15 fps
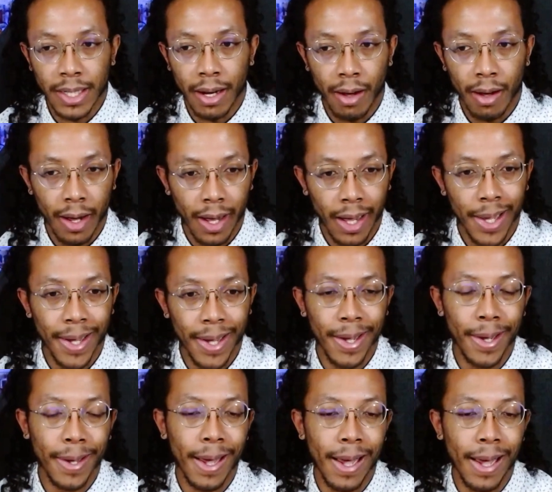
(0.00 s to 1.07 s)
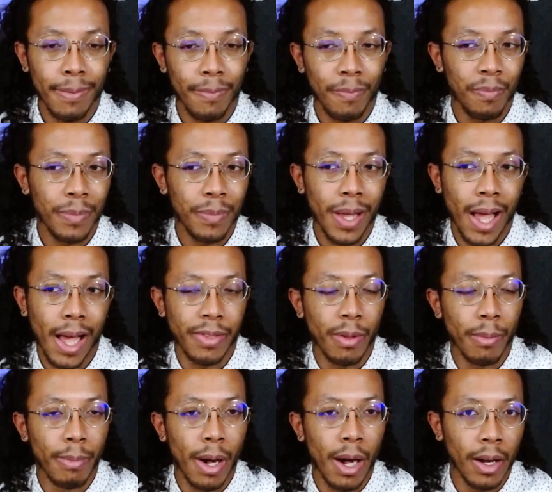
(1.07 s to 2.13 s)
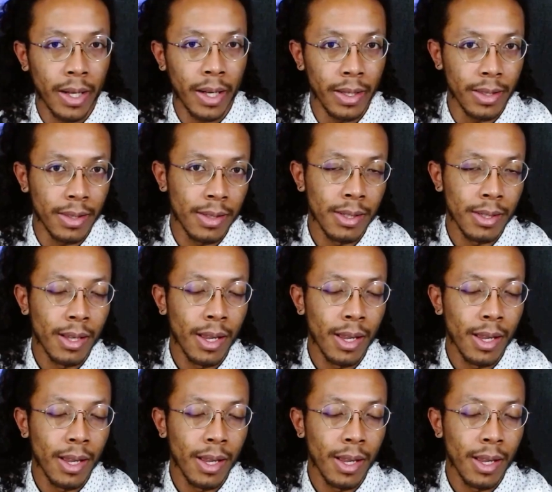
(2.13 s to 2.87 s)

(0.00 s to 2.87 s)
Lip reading: are at the market.